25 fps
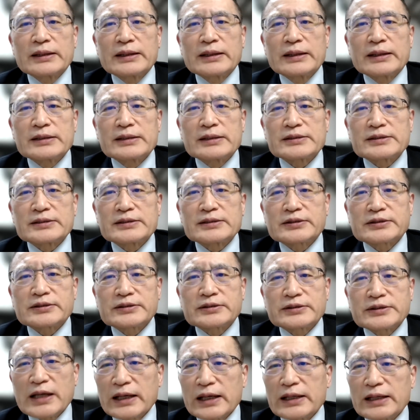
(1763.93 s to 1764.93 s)
And
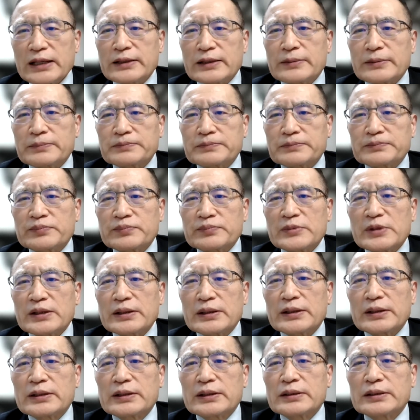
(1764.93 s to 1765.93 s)
second,
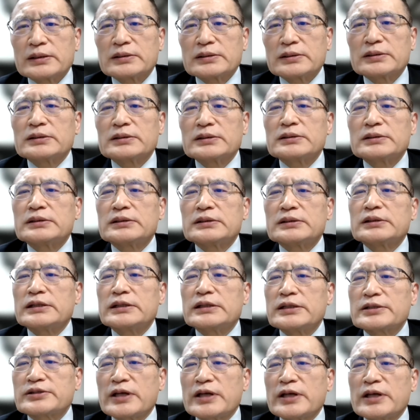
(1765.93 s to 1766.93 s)

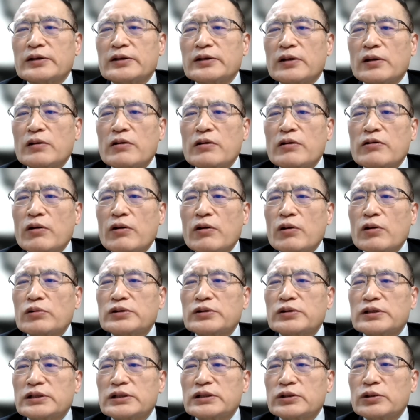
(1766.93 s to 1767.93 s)
he said, although
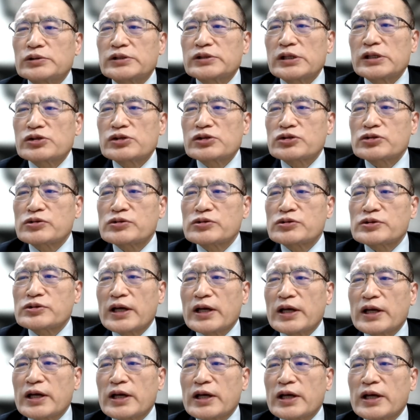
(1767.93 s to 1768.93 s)
the negotiations
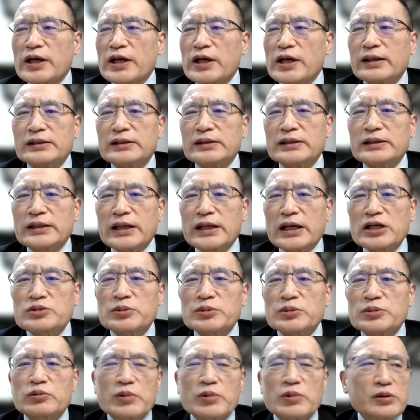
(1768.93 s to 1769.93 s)
and
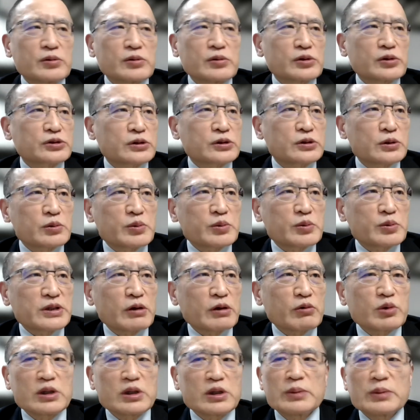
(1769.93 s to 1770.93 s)
engagement with North Korea
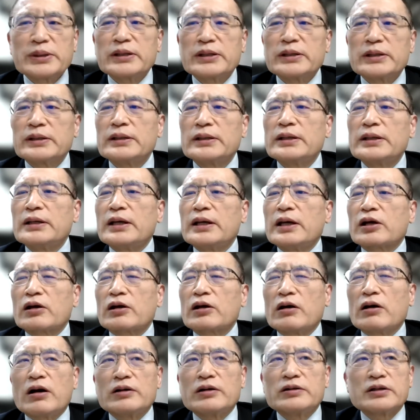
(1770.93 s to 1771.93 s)
will be
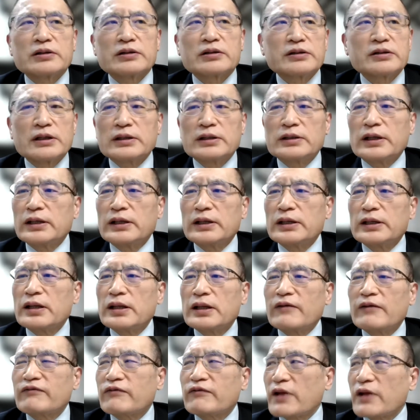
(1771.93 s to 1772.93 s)
conducted in a
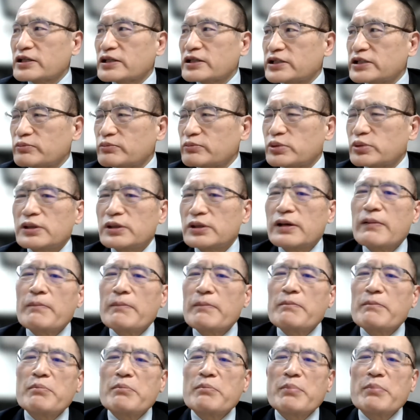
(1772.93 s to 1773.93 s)
flexible
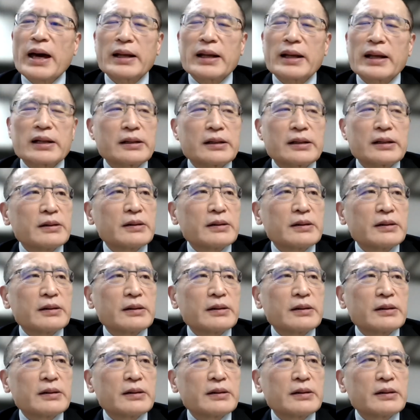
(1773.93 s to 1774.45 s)
manner,